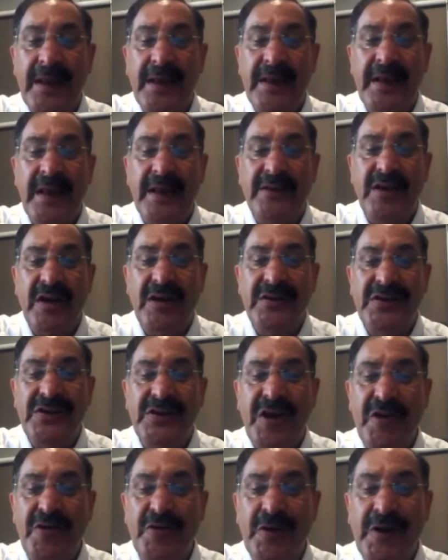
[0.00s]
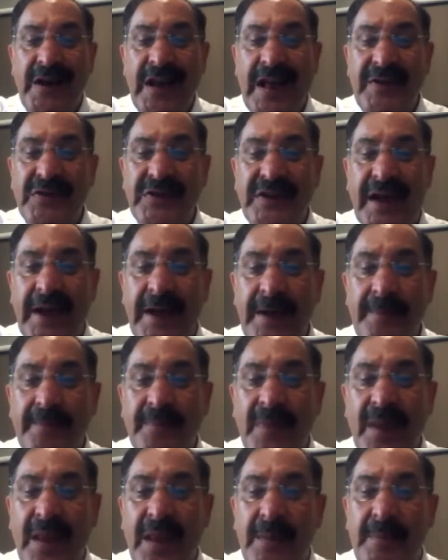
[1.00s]
He has got sedentary lifestyle,
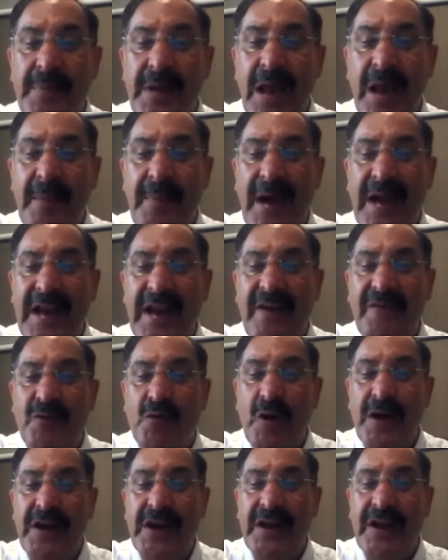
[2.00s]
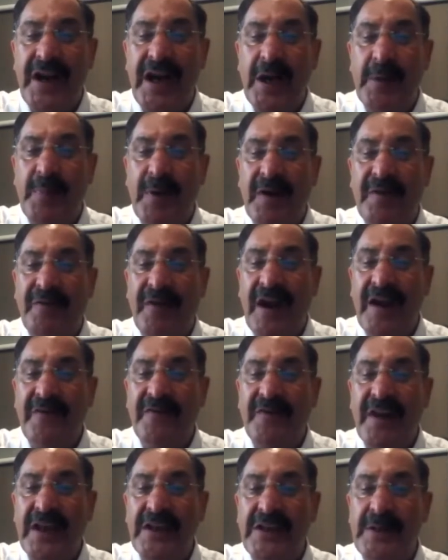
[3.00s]
BMI of 28.5
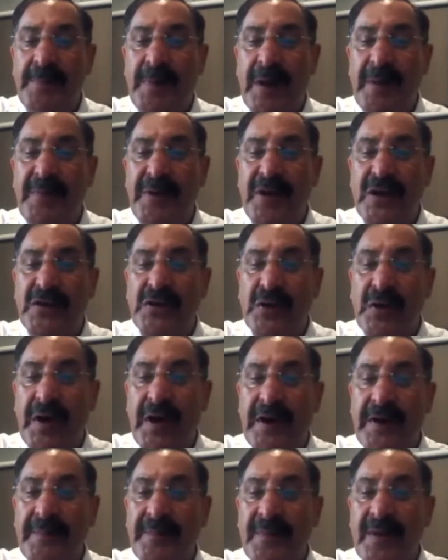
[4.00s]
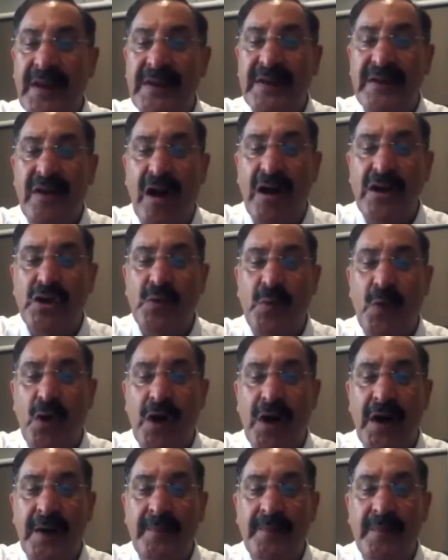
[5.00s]
kg per meter square. He's
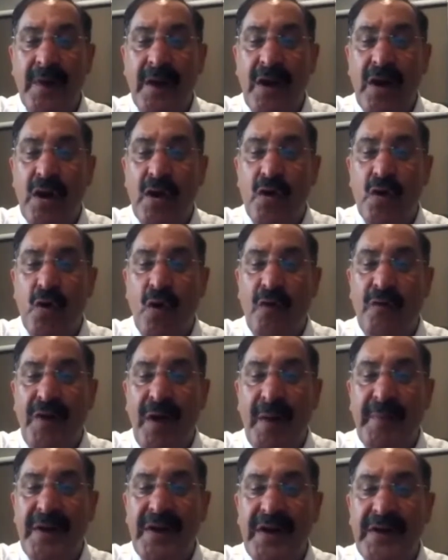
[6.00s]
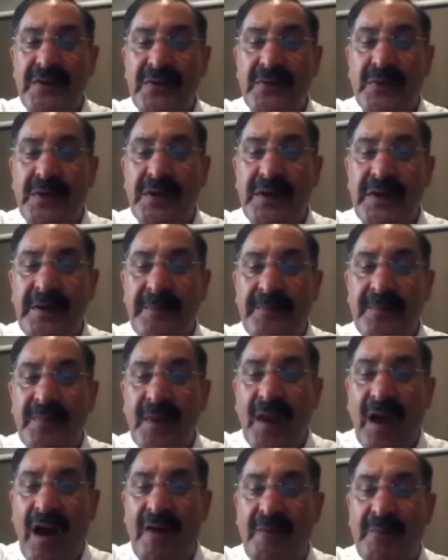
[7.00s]
non-smoker, no family history
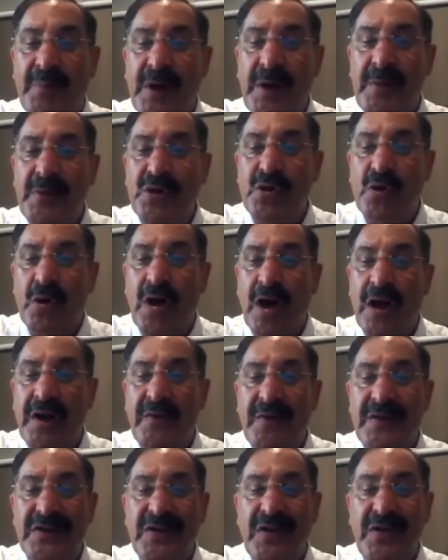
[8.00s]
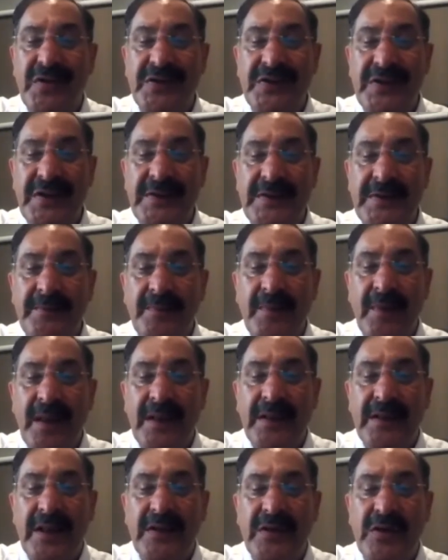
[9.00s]
of premature cardiovascular disease.
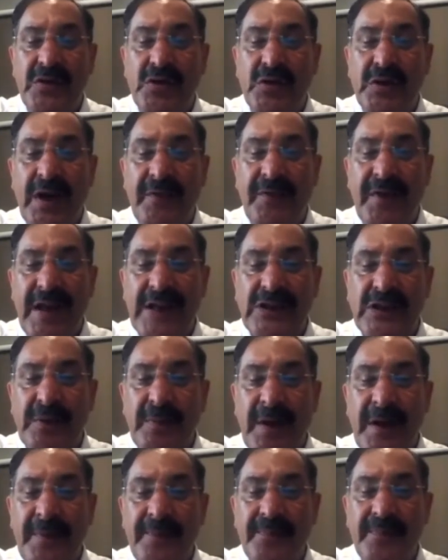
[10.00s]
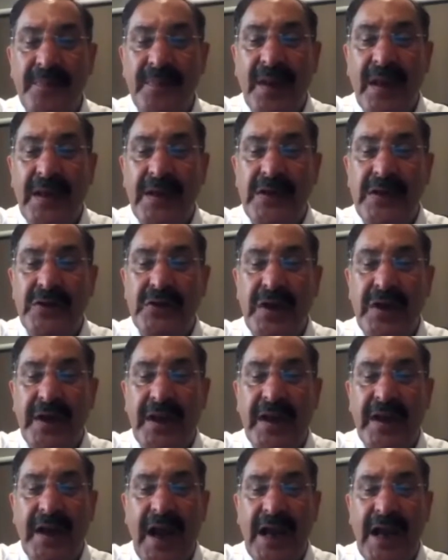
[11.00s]
There is history of asthma. He's
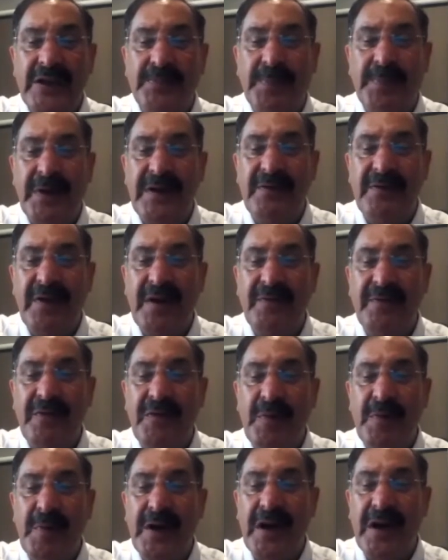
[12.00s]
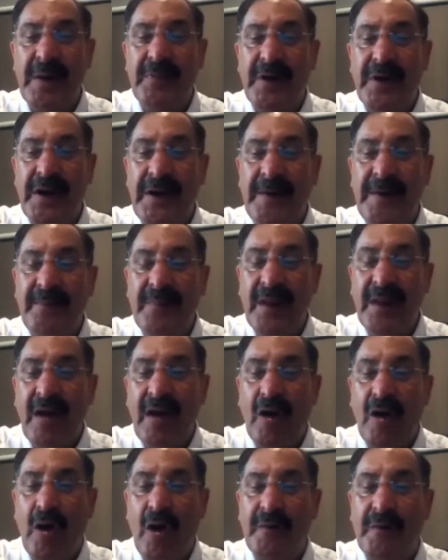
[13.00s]
taking aspirin 150 mg daily,
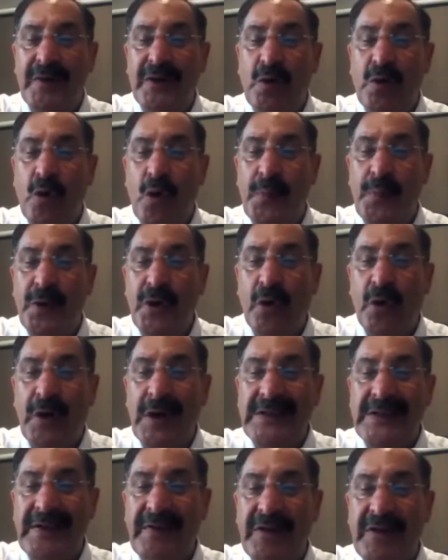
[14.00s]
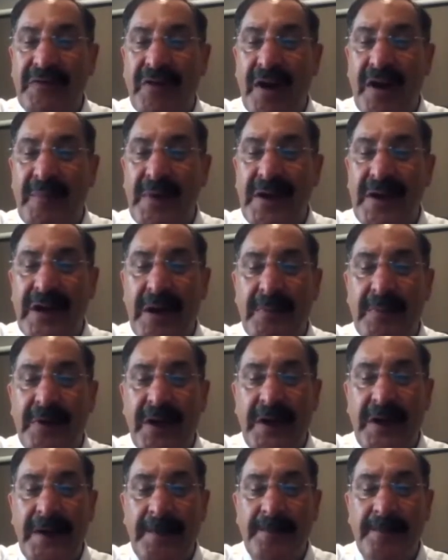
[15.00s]
along with clopidogrel 75 mg
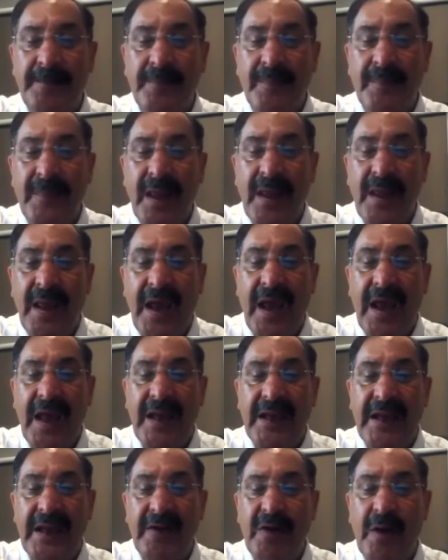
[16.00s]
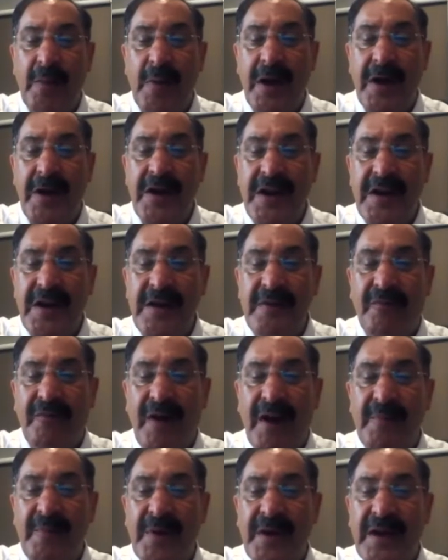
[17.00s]
daily, and ivabradine
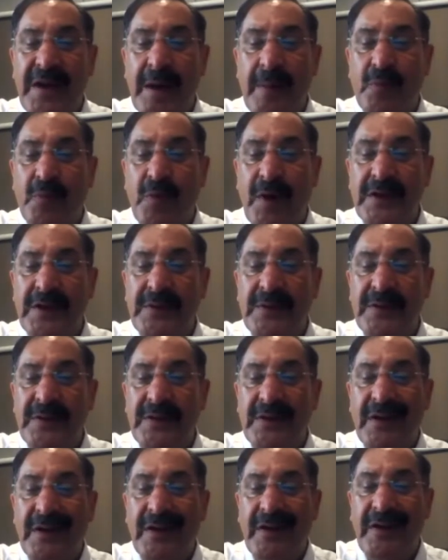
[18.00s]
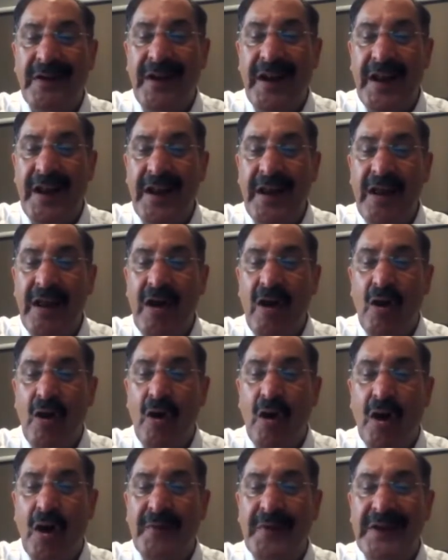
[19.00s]
5 mg twice a day,
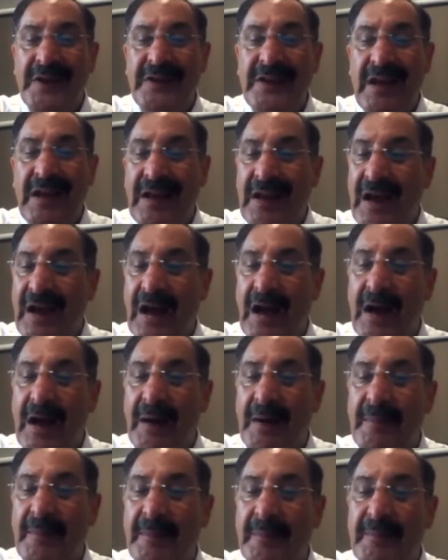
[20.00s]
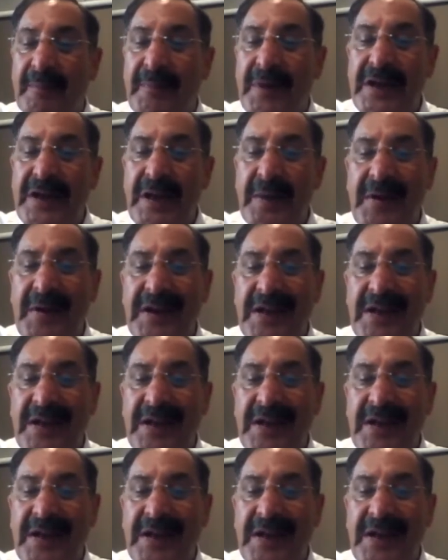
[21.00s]
along with medium